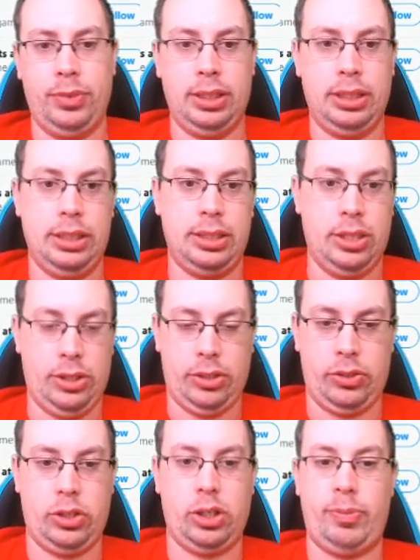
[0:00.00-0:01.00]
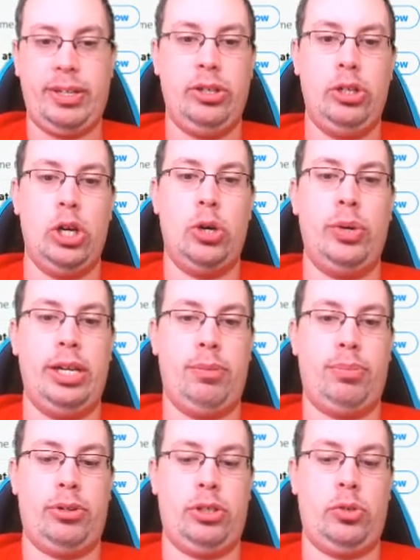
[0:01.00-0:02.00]
So there's going to be no
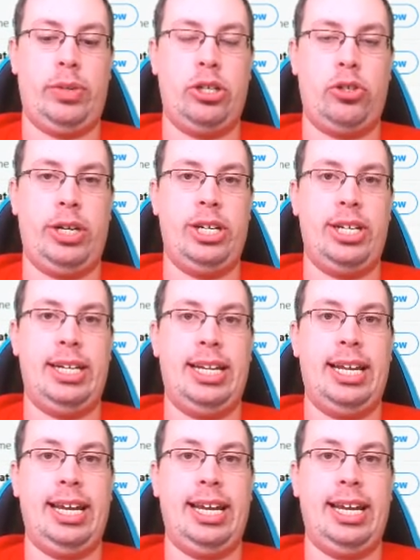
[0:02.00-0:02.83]
in-person registration,